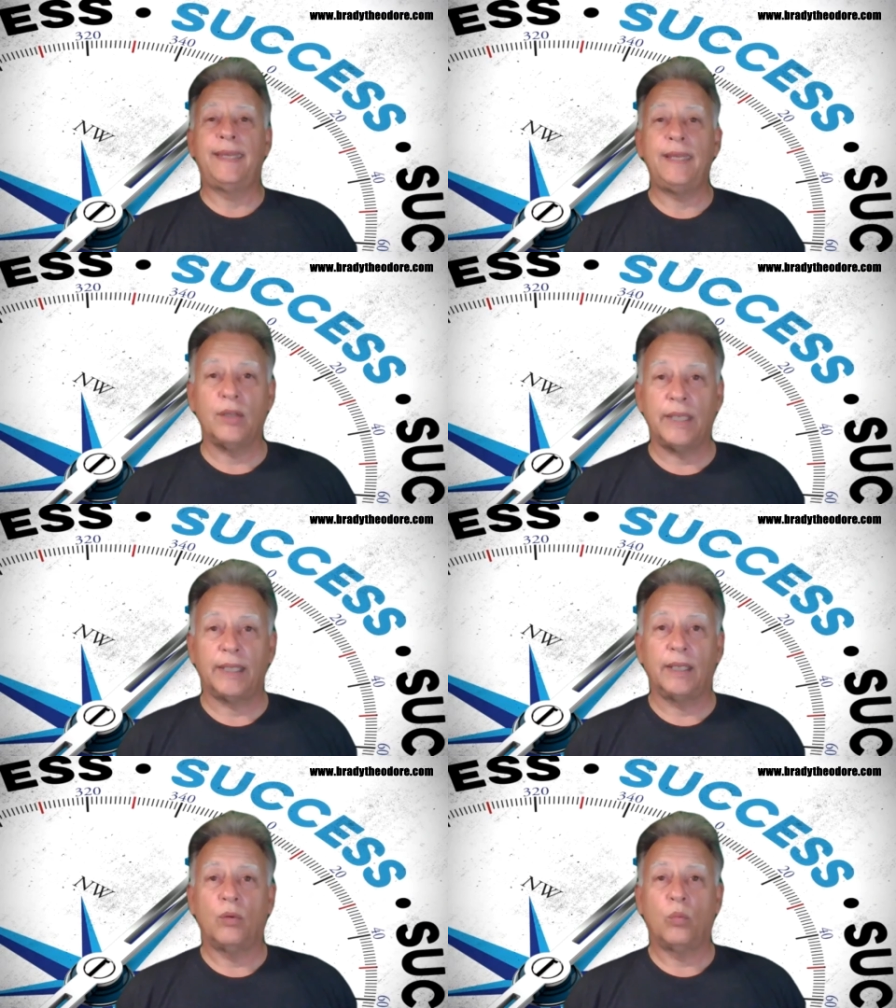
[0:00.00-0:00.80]

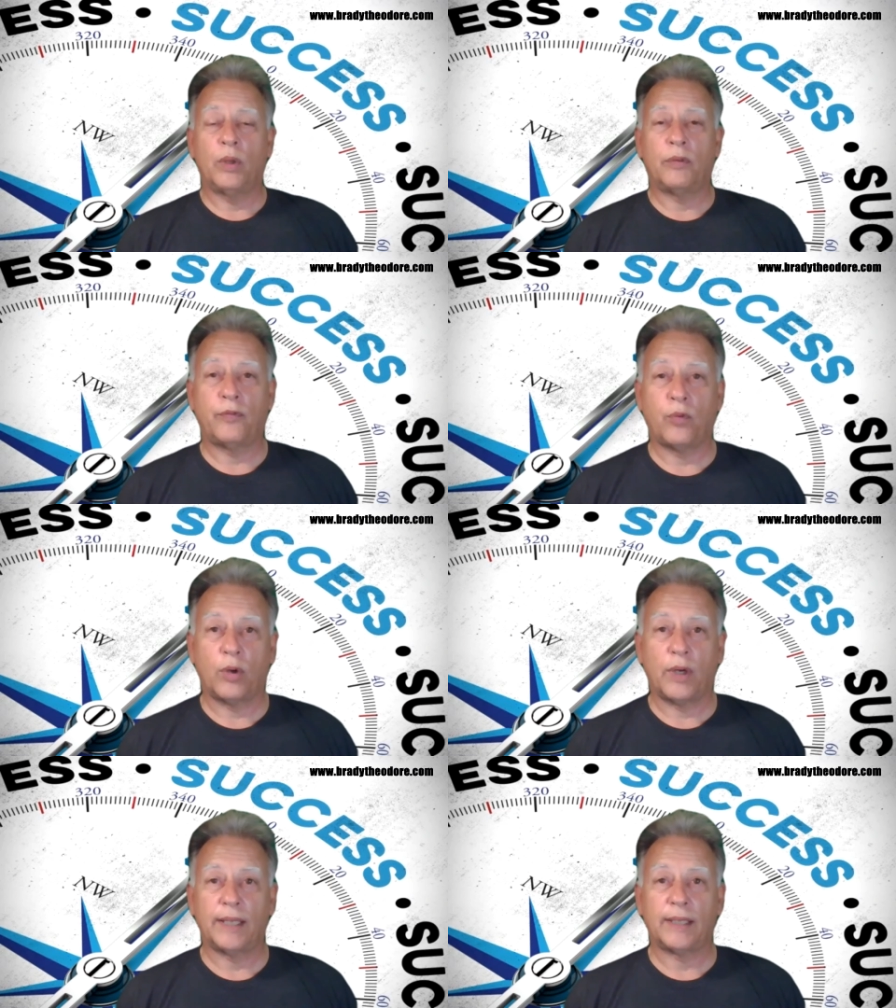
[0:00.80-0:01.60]
dealing with
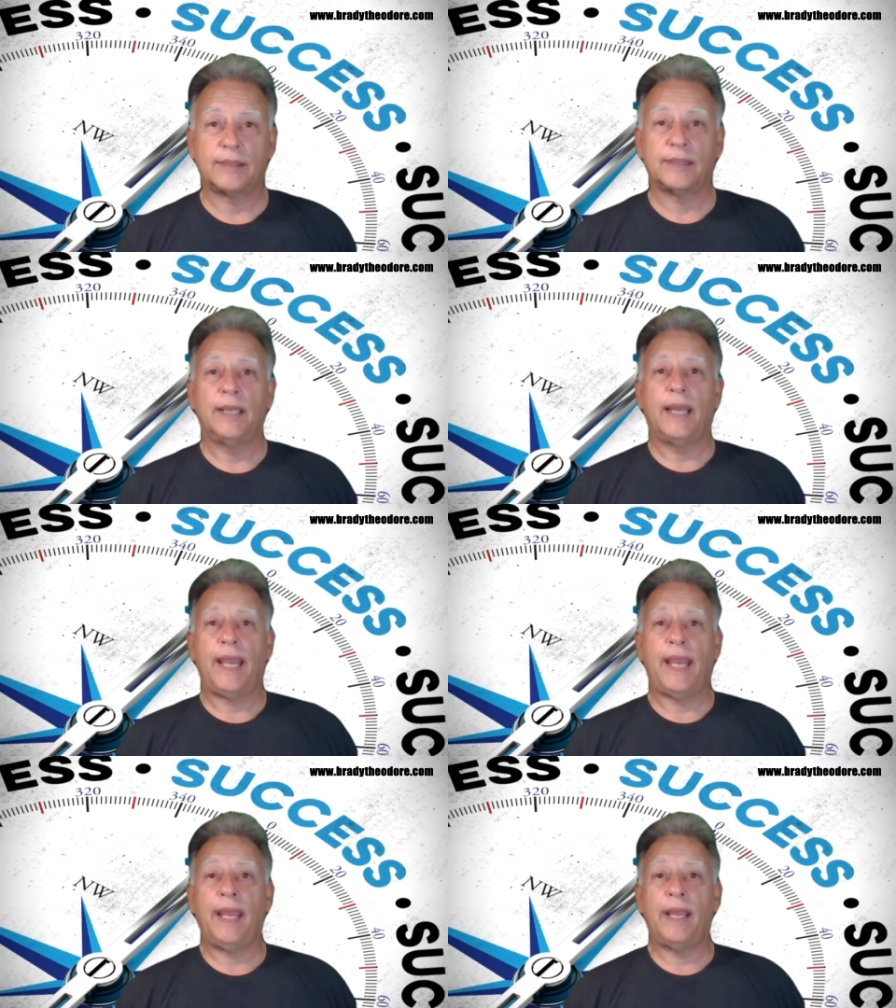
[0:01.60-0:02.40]
forex
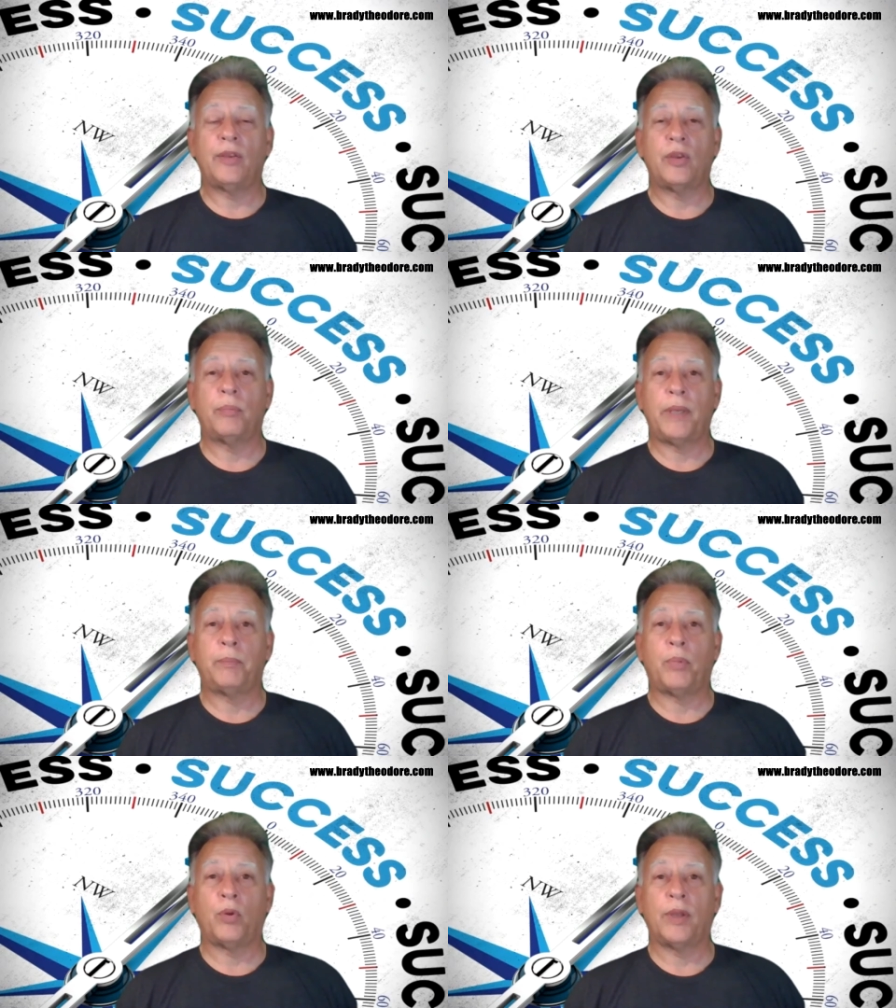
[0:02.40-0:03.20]
and the
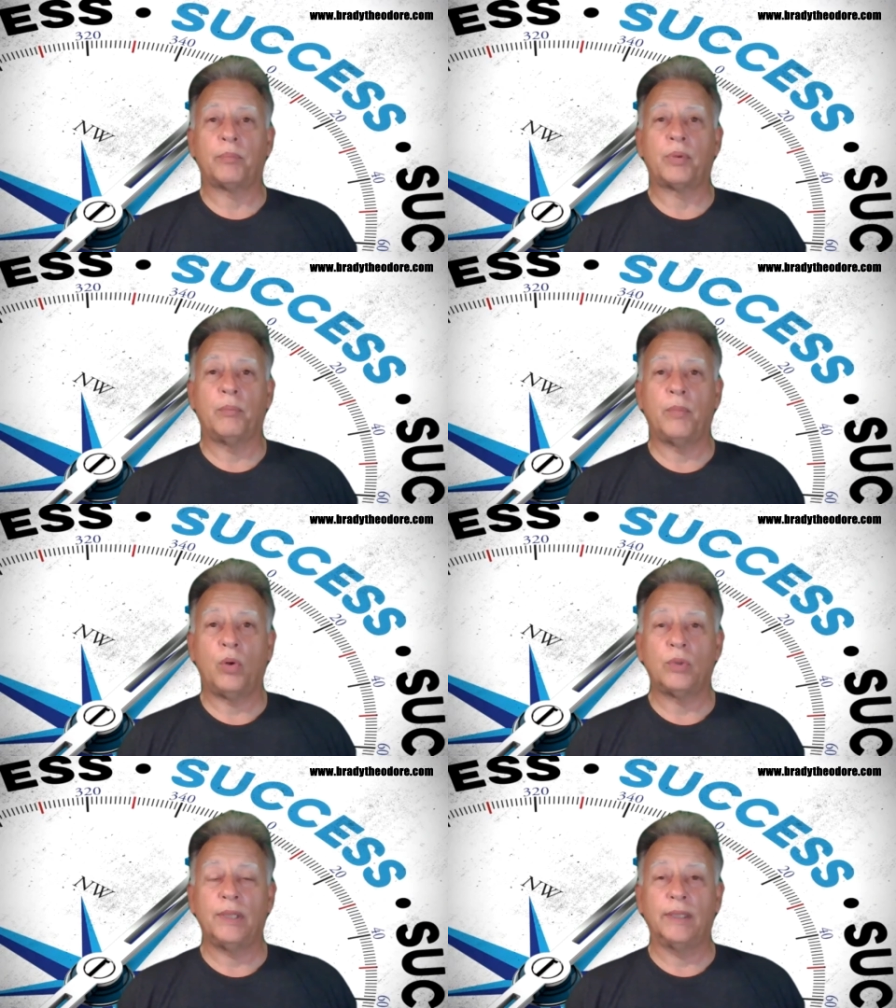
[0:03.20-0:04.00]
people that
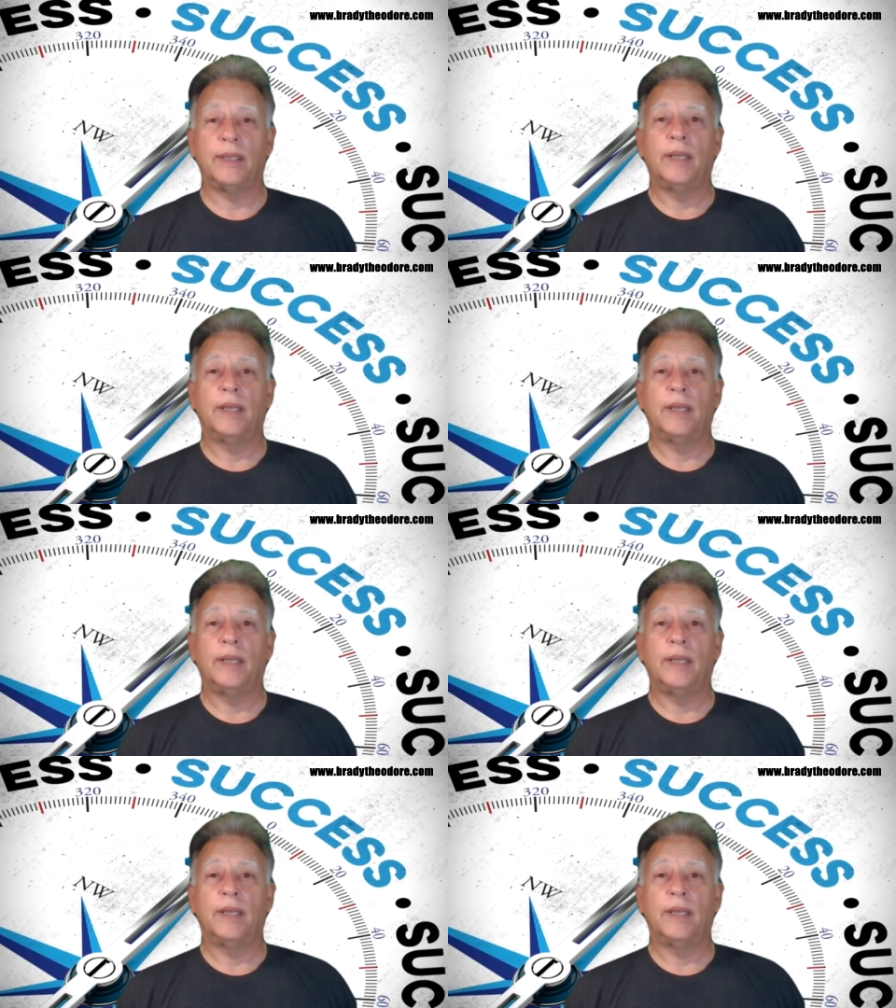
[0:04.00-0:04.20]
promote it.